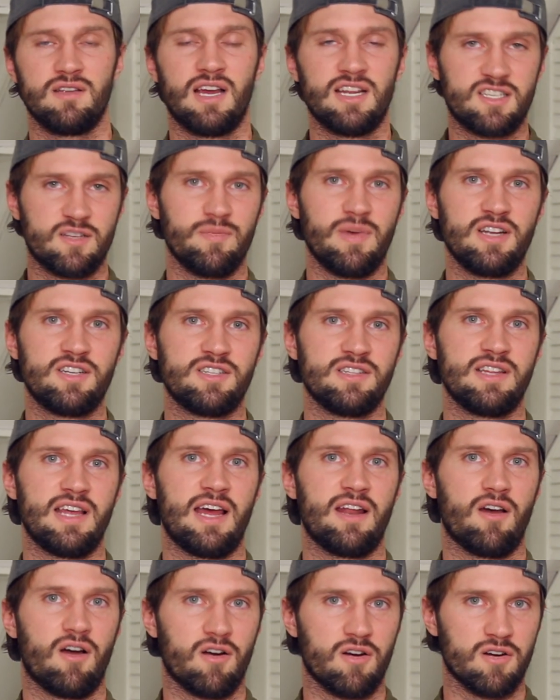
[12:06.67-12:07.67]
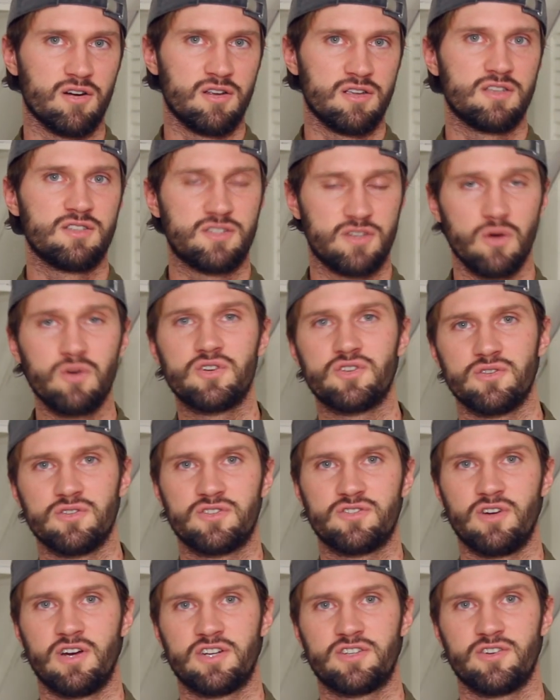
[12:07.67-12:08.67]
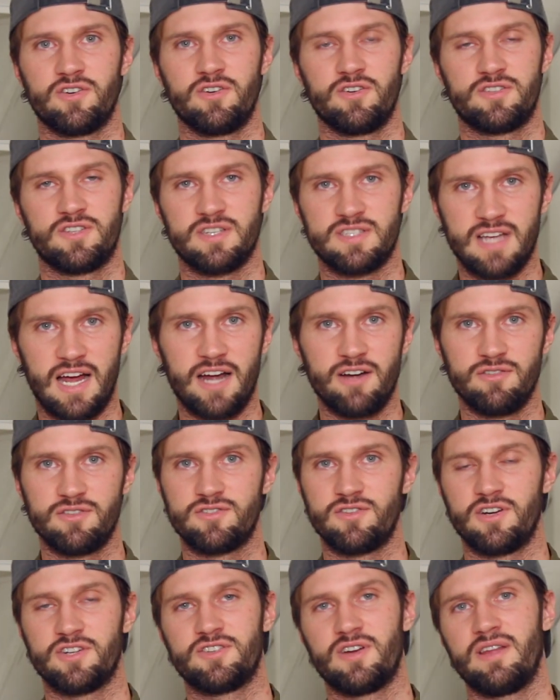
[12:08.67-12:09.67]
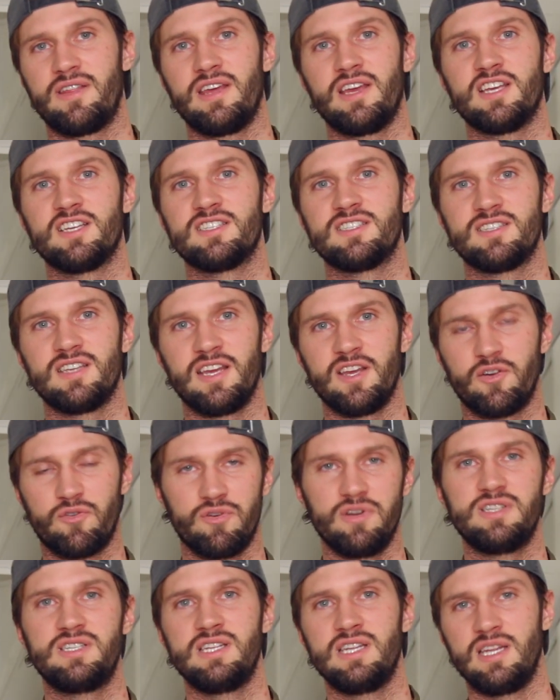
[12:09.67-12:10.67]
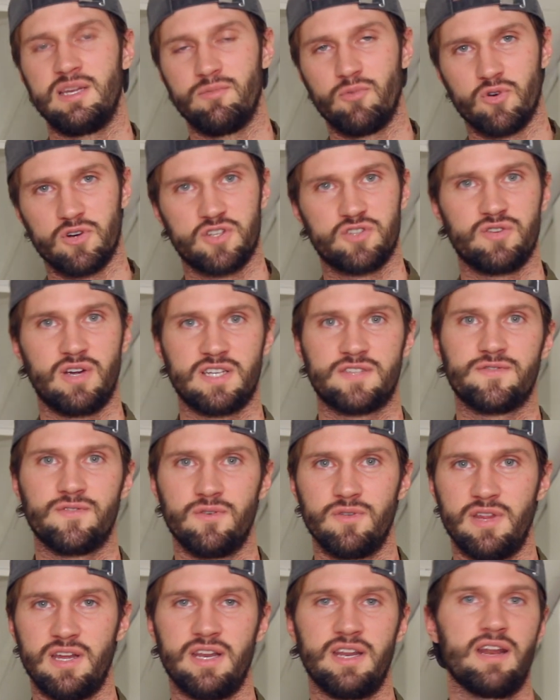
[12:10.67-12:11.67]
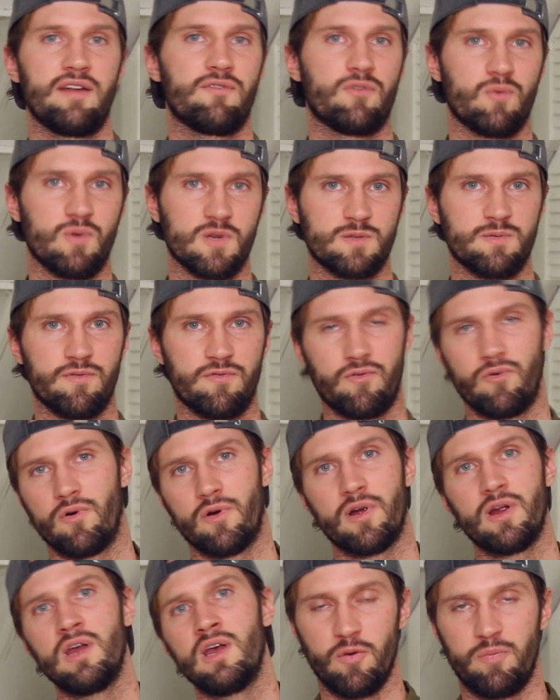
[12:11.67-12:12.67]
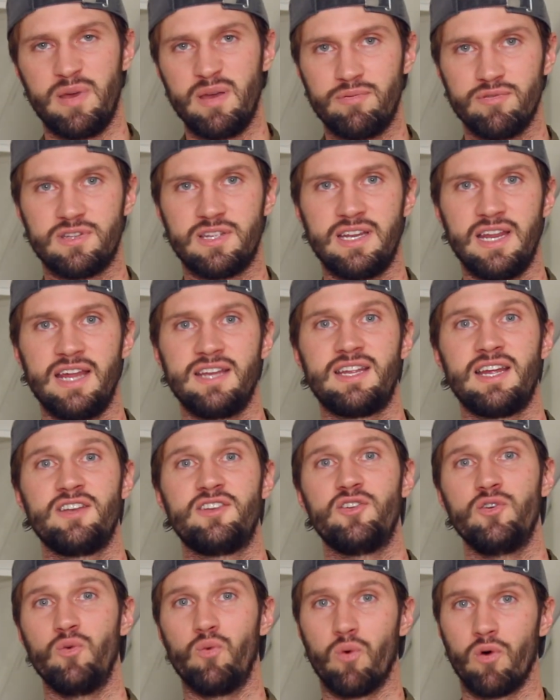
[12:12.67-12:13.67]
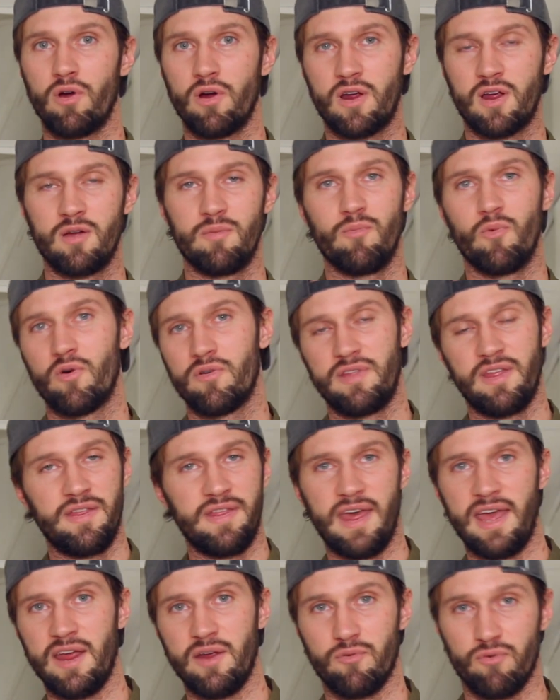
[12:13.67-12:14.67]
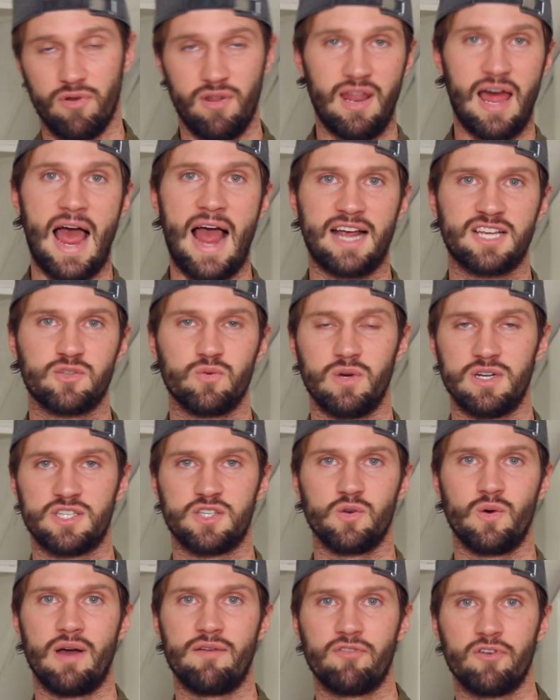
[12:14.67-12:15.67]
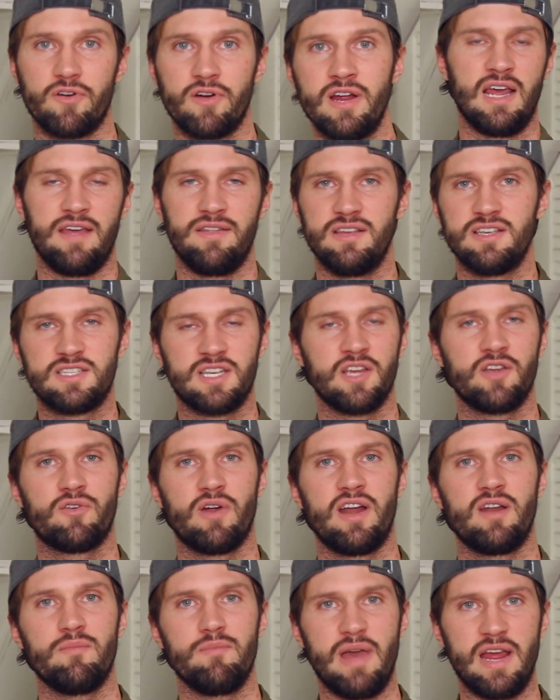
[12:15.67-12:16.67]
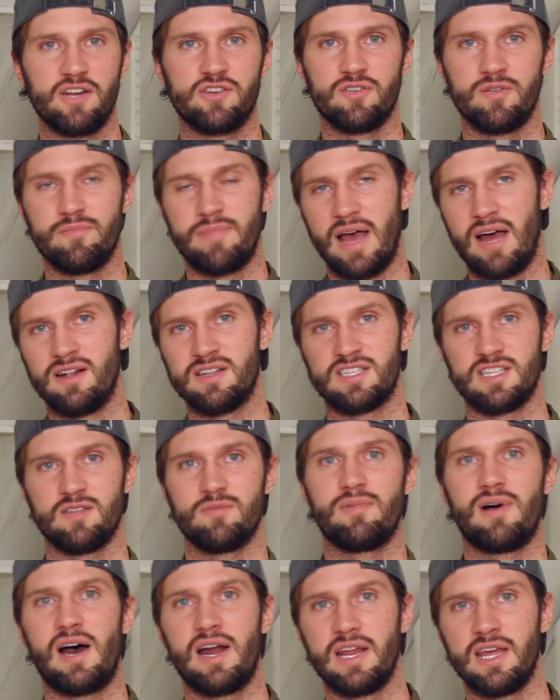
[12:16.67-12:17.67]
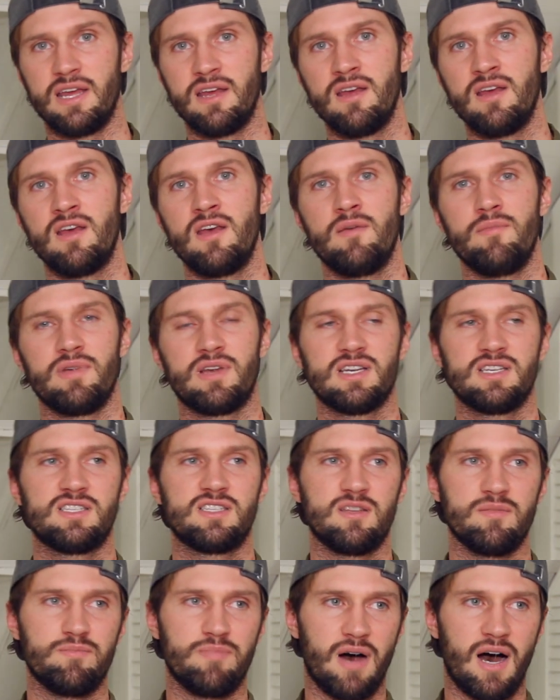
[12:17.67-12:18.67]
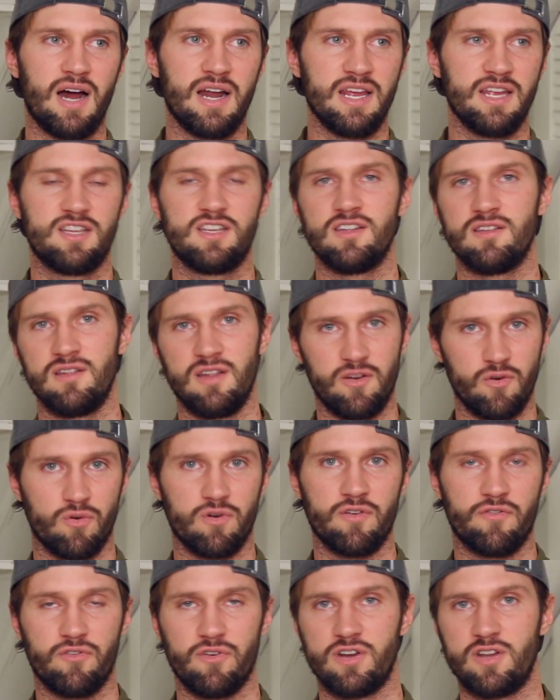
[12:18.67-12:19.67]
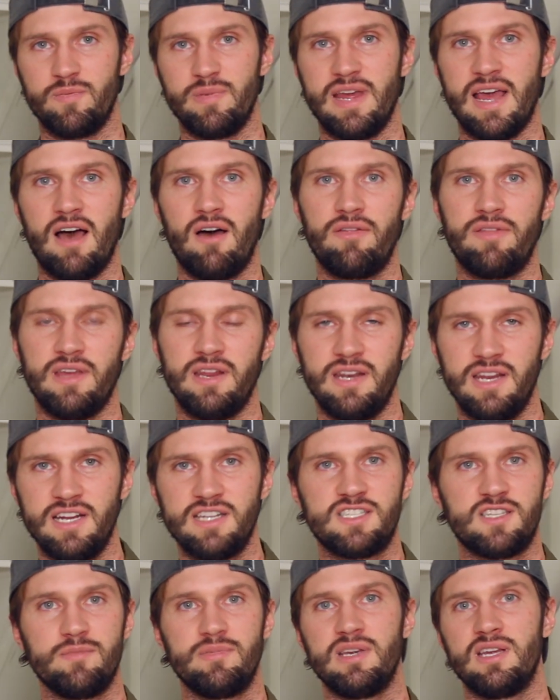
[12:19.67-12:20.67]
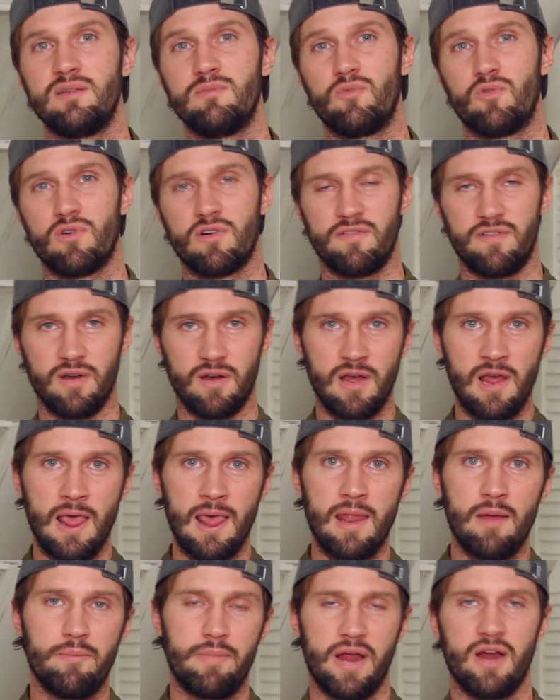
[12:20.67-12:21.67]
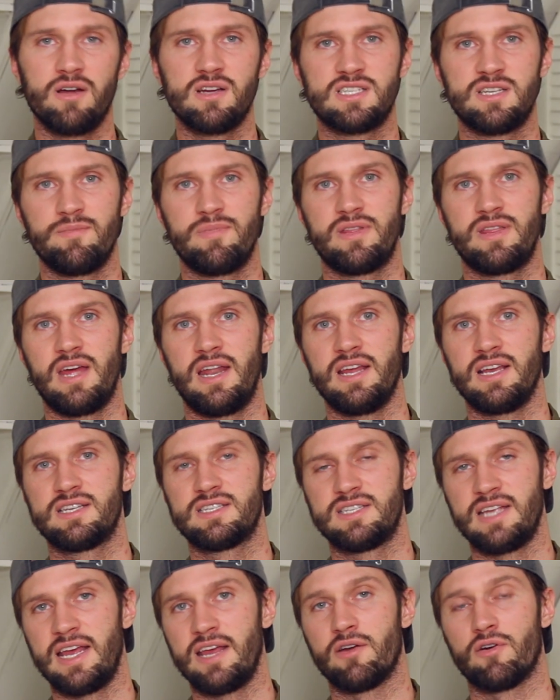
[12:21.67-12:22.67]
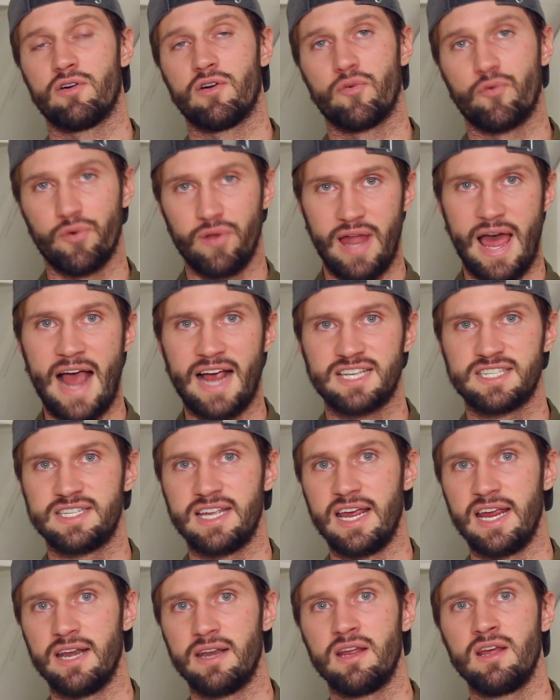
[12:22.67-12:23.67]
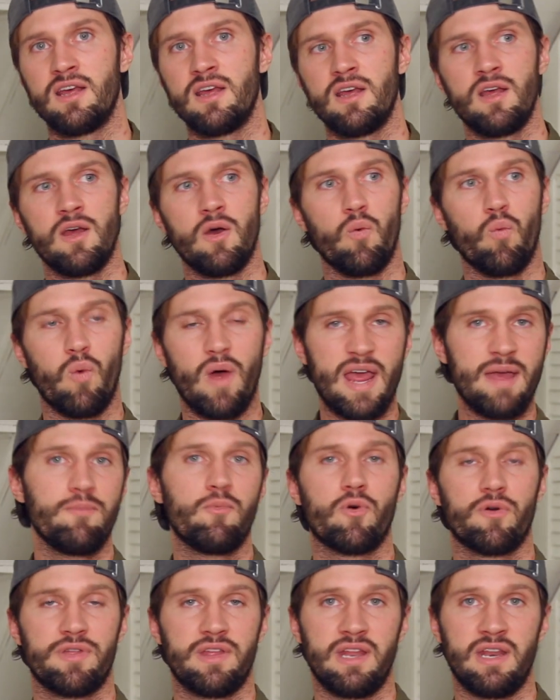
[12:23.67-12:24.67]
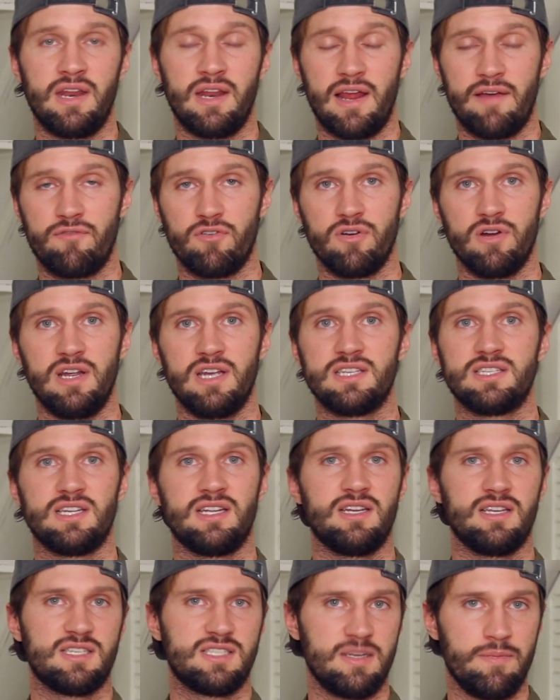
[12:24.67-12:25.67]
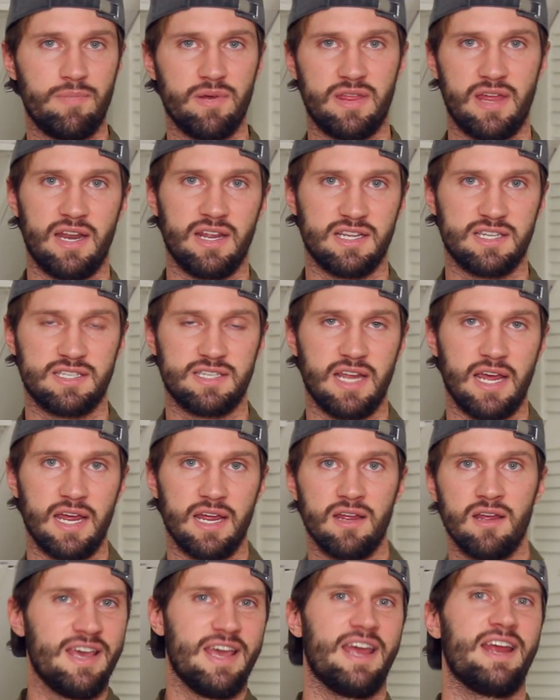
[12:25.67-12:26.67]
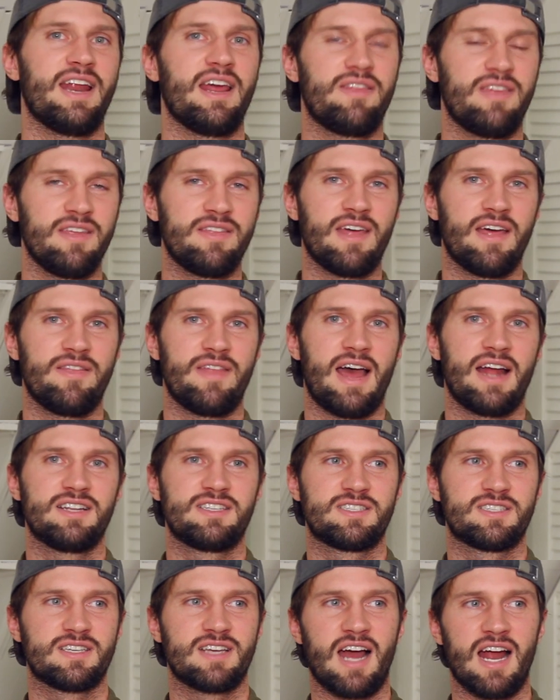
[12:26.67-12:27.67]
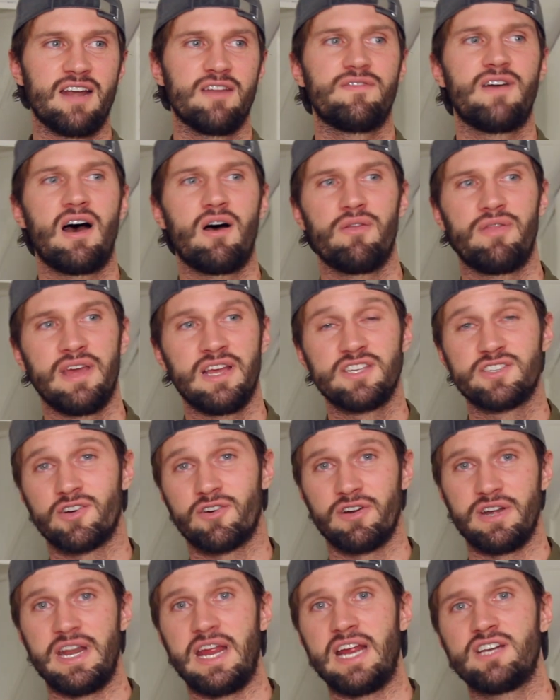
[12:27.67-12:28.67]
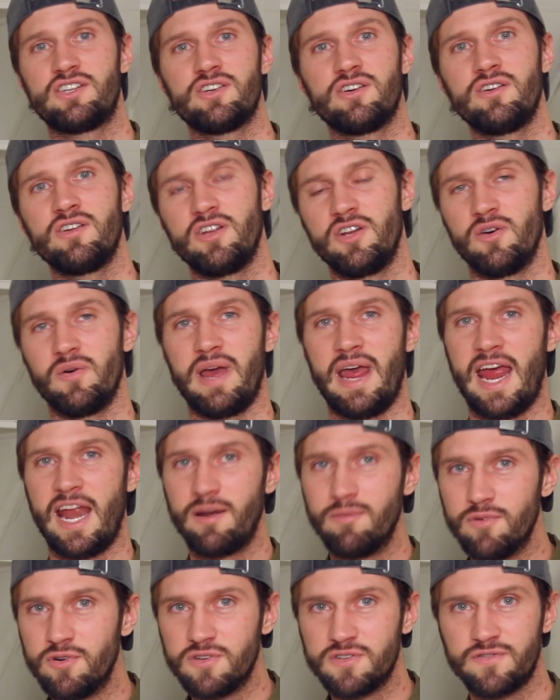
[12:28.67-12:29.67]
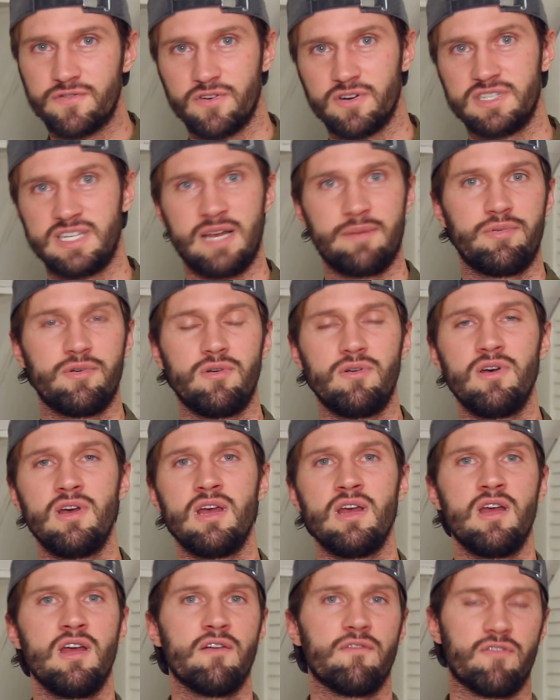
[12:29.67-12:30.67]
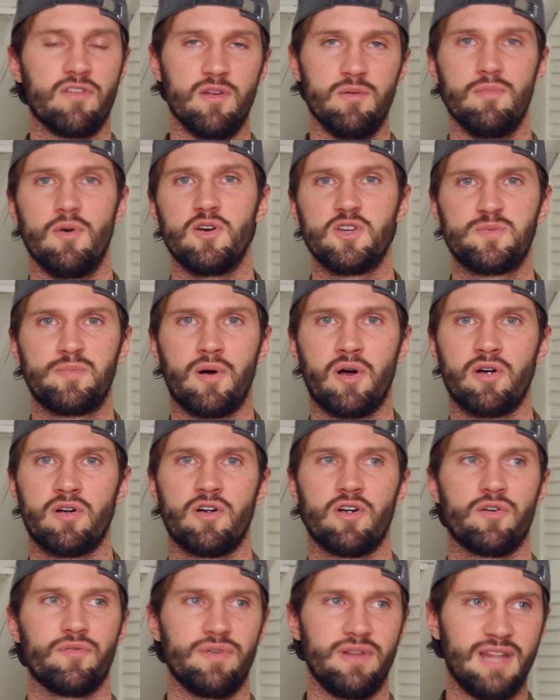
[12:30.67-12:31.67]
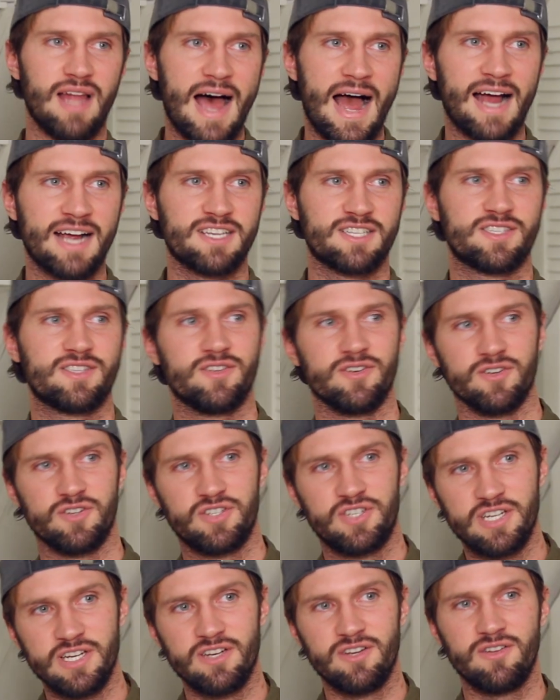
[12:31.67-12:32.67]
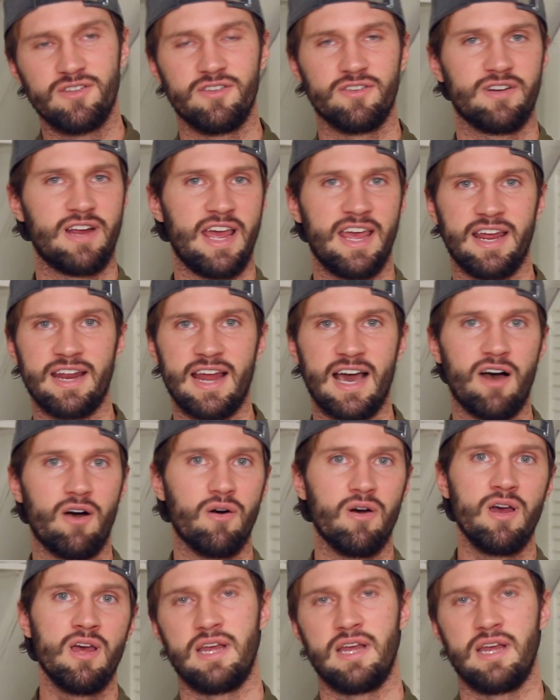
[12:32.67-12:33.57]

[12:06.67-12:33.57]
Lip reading: Not to mention that our social structure, societal structure, I think, is increasingly more stressful than it ever was before. People today tend to work more than they relax whatsoever, and this can create a major imbalance in the body because the body, in order for it to be healthy, needs to be in more of a parasympathetic state or a relaxed state way more than it ever is in a sympathetic state. And I think that that's kind of how things are in nature. You know, animals, for example, for the most part are relaxed, they're chill, they're hanging out.